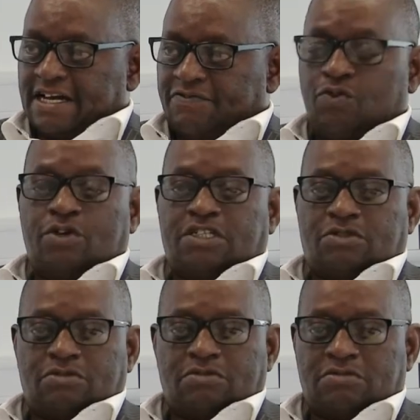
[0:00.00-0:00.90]
afford
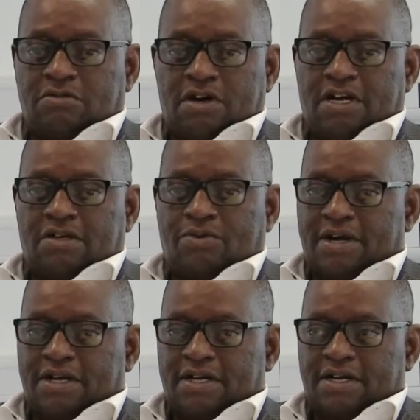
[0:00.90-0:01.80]
to go and
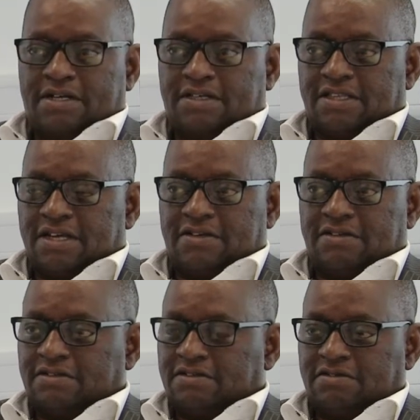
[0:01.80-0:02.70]
work and
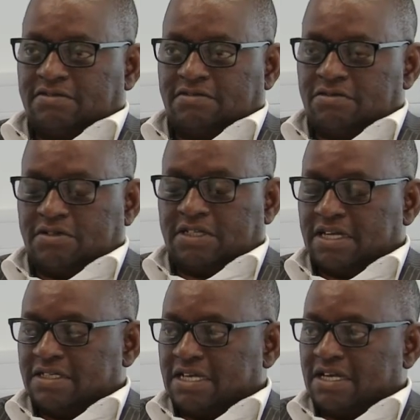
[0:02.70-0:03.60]
then not
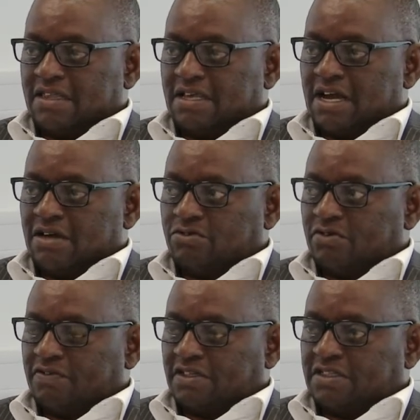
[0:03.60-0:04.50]
get anything out
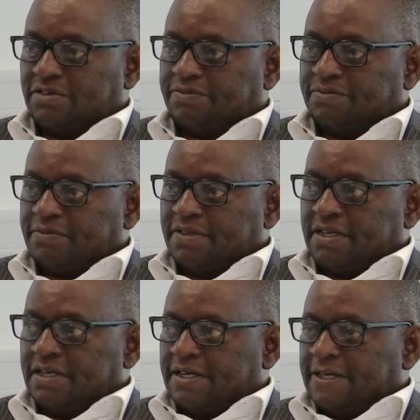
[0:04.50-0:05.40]
of it.
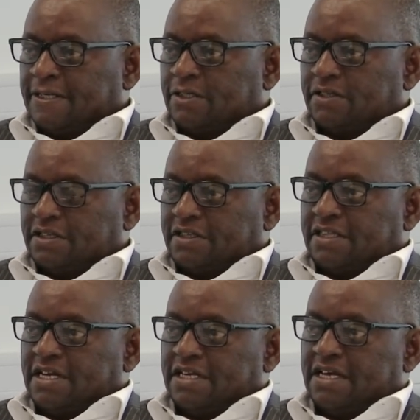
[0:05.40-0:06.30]

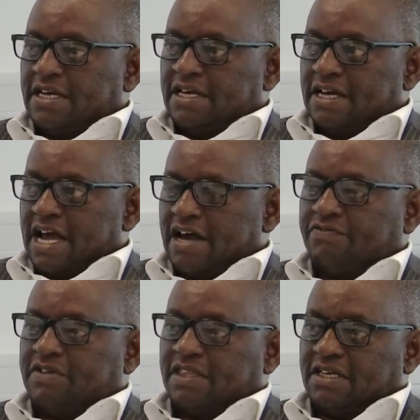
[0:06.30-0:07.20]
Then
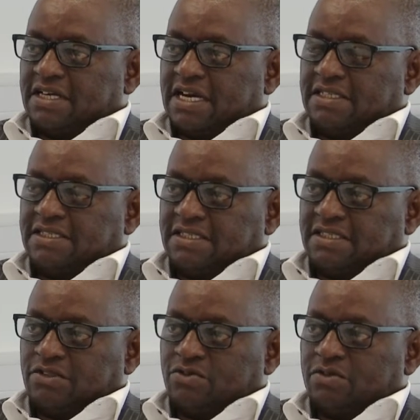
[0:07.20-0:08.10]
after the crisis
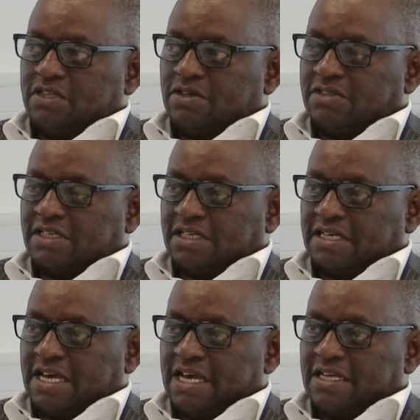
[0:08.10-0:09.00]
in
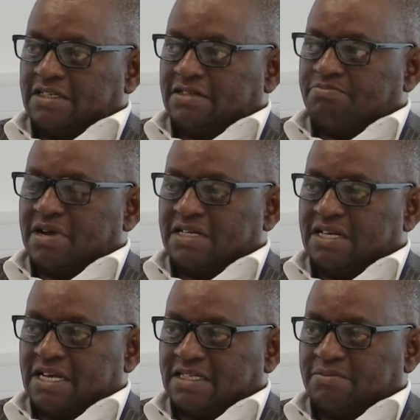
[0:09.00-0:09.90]
2008,
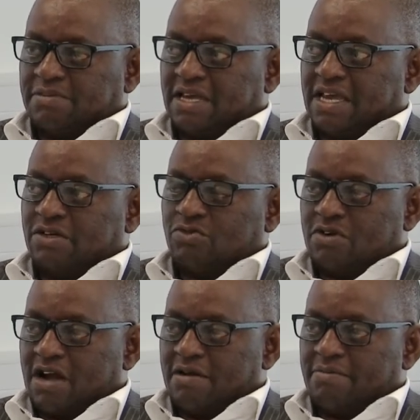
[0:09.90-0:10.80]
partners began to
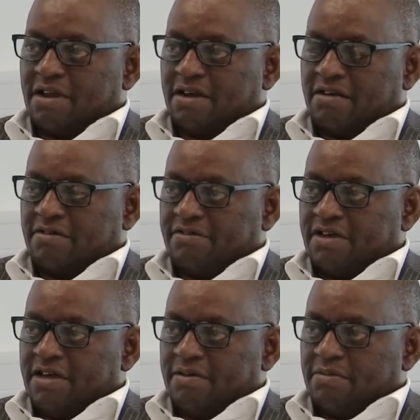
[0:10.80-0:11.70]
come in
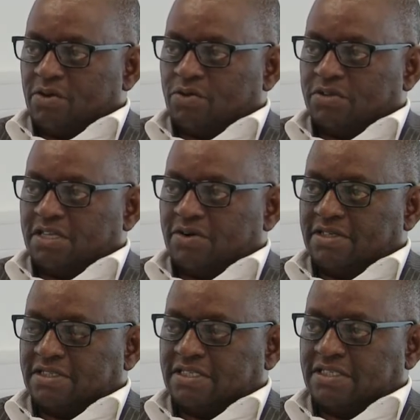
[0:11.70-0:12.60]
because there
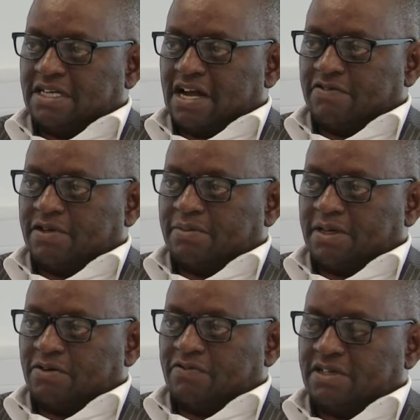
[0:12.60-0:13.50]
was a
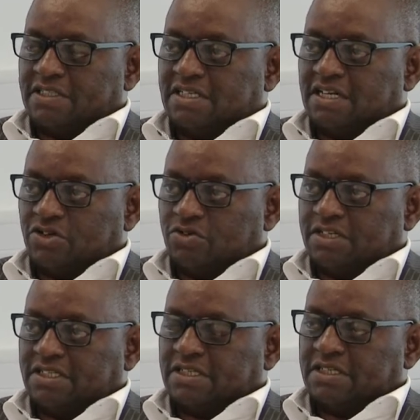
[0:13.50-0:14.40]
government of national
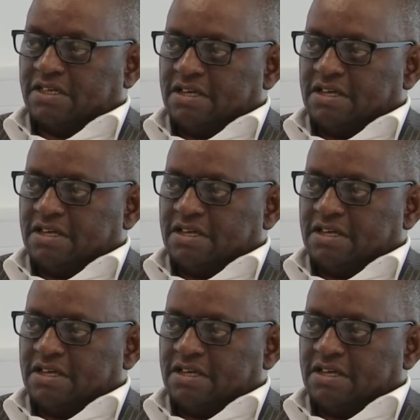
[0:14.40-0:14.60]
unity.